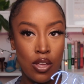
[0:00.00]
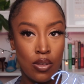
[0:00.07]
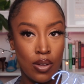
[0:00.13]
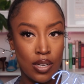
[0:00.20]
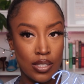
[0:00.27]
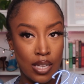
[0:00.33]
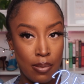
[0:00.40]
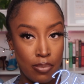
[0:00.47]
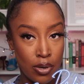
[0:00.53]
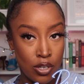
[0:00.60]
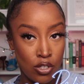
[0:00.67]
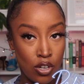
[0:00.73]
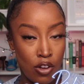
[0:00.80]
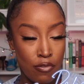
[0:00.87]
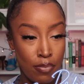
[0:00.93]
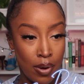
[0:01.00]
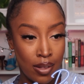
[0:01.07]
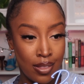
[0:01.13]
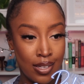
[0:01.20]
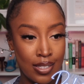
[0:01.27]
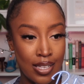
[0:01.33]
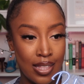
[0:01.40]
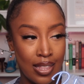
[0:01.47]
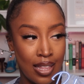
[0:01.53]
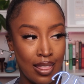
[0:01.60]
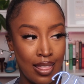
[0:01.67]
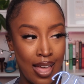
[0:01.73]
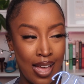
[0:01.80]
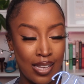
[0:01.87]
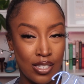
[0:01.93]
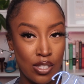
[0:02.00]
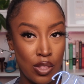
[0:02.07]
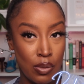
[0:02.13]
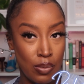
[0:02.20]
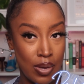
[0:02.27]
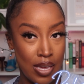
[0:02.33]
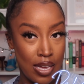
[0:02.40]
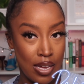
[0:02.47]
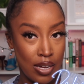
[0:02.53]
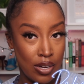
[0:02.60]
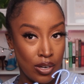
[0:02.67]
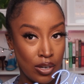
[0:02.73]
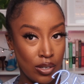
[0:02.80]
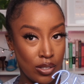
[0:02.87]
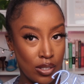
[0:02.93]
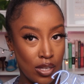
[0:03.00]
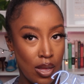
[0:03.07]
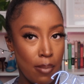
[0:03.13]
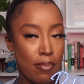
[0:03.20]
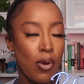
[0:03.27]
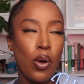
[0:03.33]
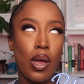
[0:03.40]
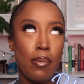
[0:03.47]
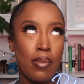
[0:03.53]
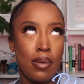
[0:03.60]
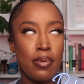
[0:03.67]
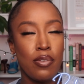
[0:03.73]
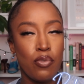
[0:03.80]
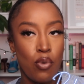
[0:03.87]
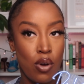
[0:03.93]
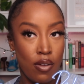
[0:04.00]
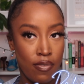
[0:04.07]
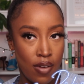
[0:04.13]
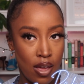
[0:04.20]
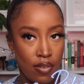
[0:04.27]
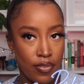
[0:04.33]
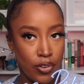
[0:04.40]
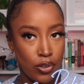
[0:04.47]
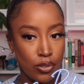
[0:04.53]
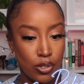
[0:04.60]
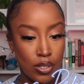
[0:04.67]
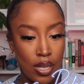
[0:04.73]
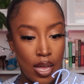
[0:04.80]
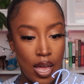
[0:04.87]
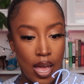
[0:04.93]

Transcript: You guys, I'm pretty sure I've bought this in the last 3 years. Okay, maybe 4 to 5 years.